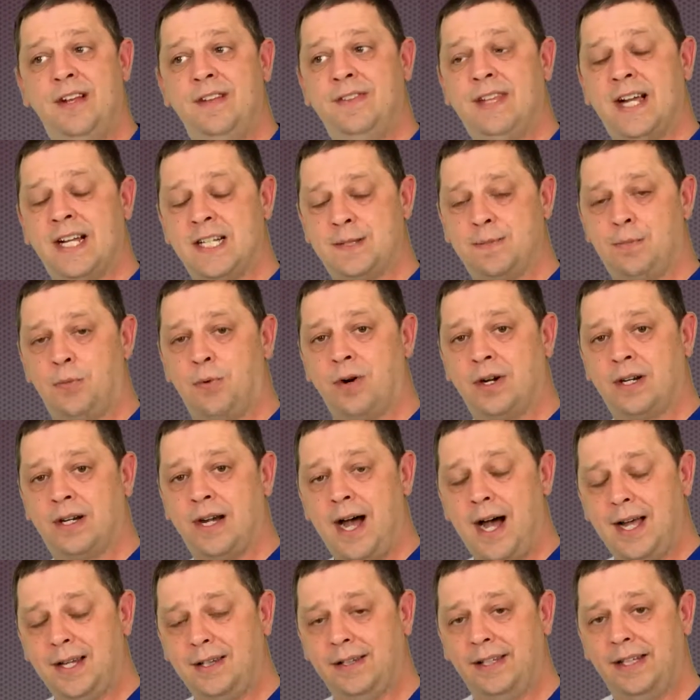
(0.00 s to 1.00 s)
that's more
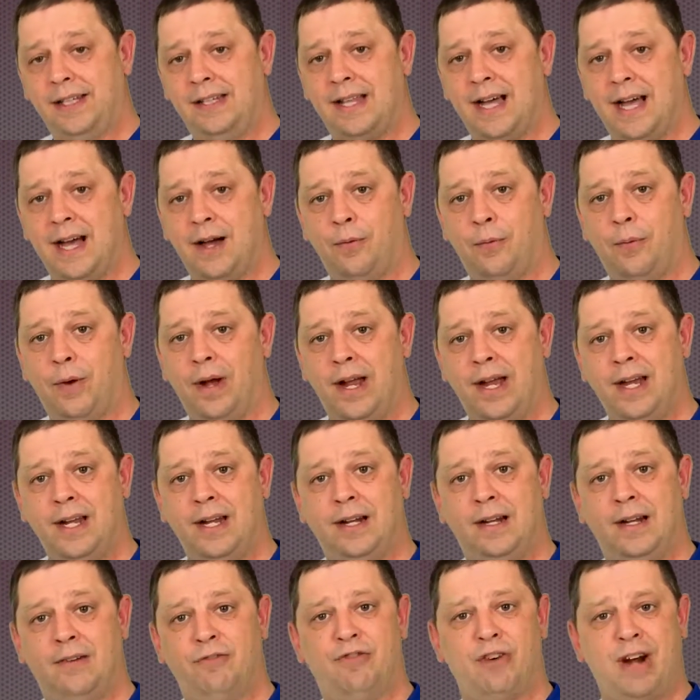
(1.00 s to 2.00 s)
godly that way,
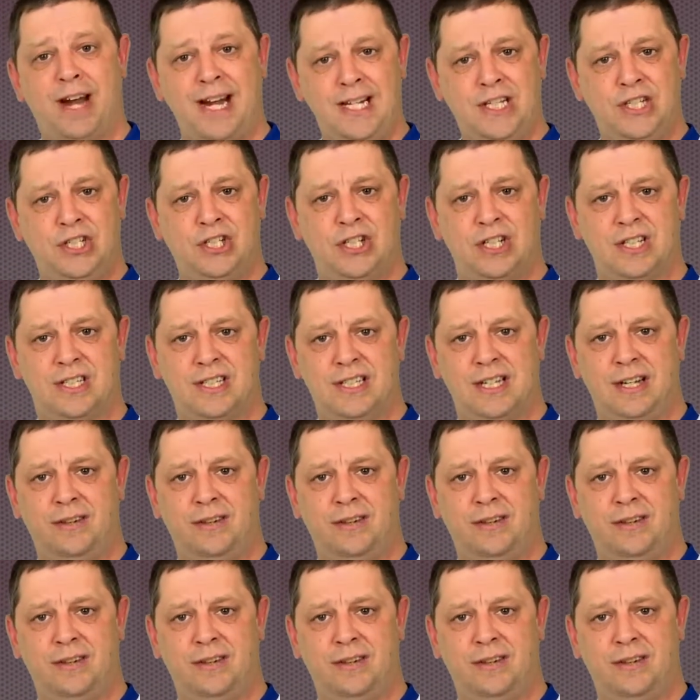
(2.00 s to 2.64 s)
and righteous